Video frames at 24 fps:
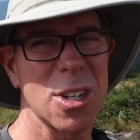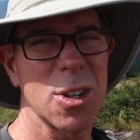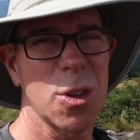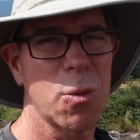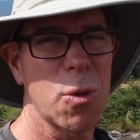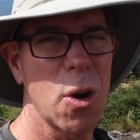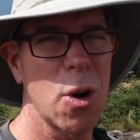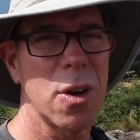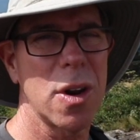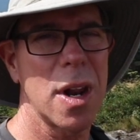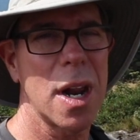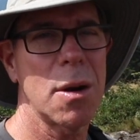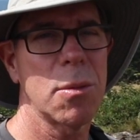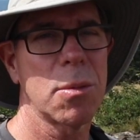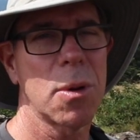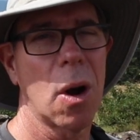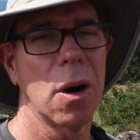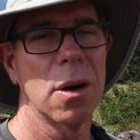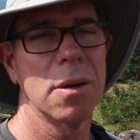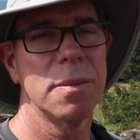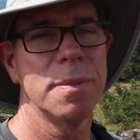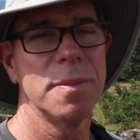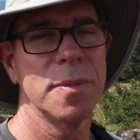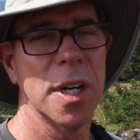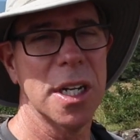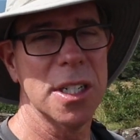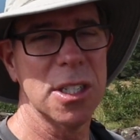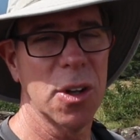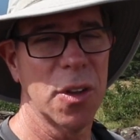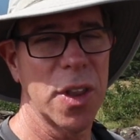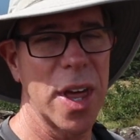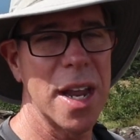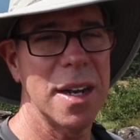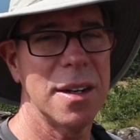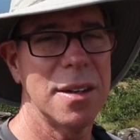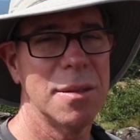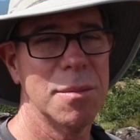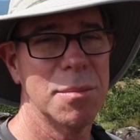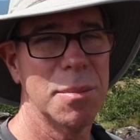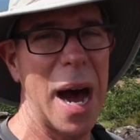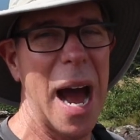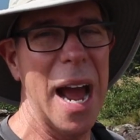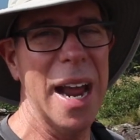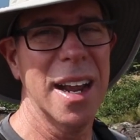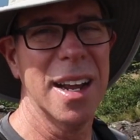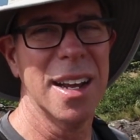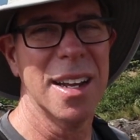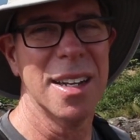to the rhododendron garden. Until then, bye. I'm